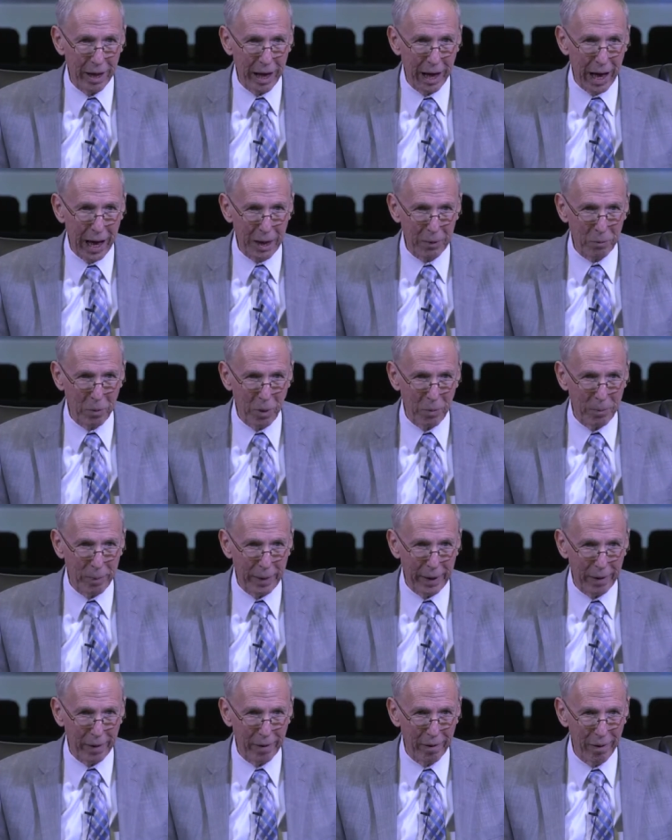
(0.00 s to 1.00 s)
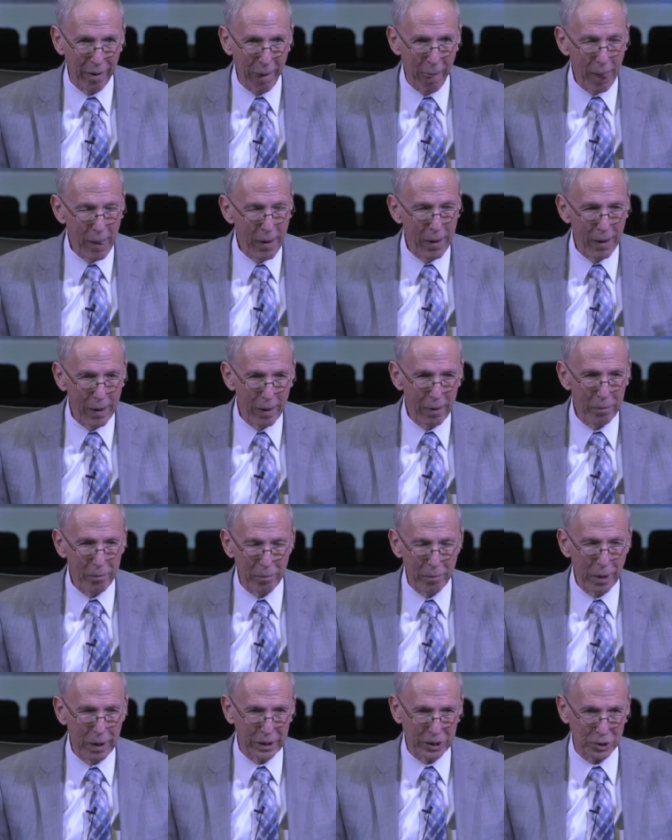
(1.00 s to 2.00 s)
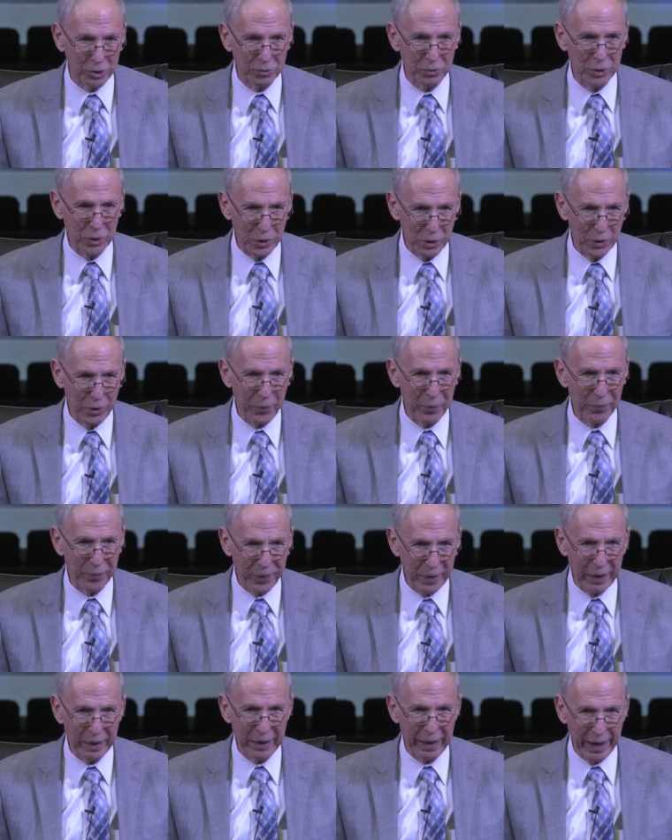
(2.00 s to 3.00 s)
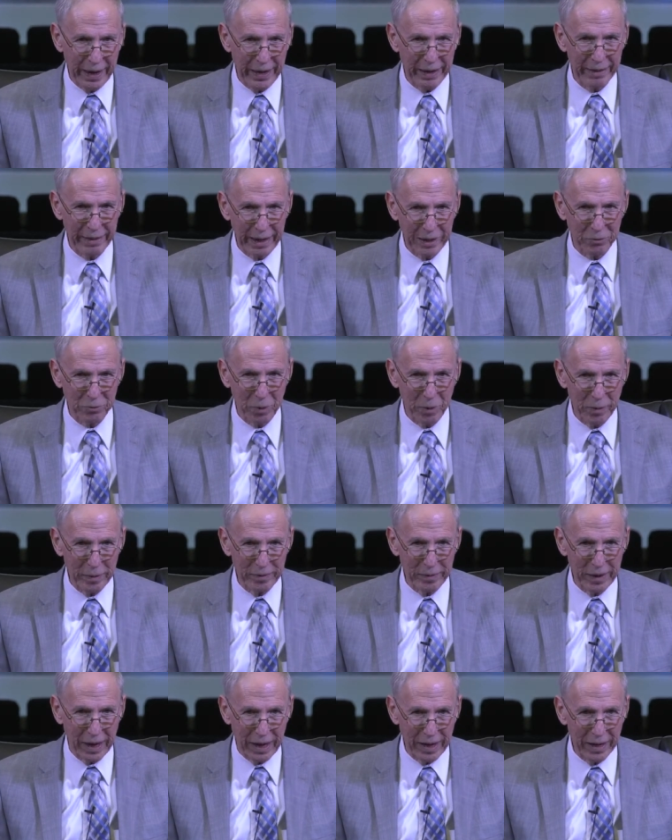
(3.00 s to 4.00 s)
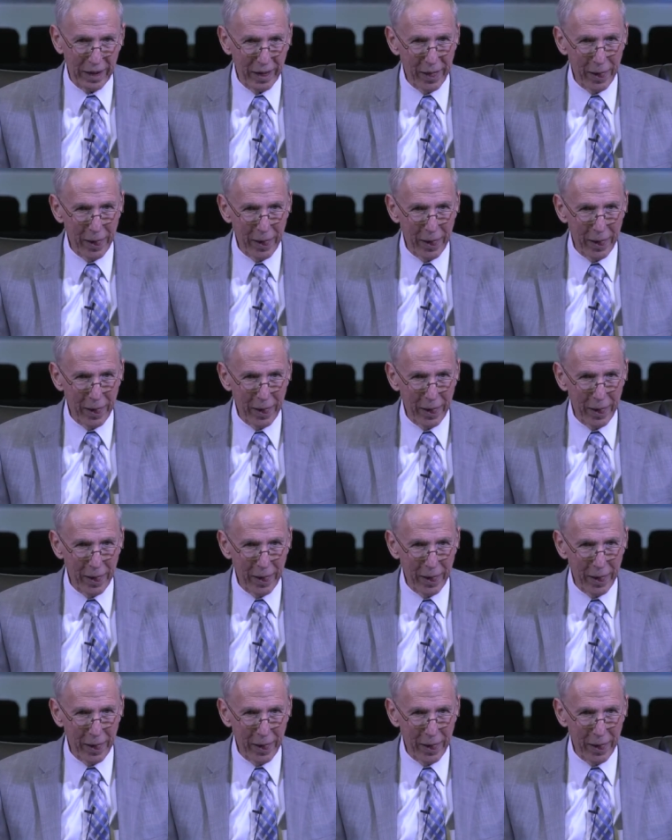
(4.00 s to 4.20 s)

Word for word: I will bear much fruit. Okay, that's what we've got.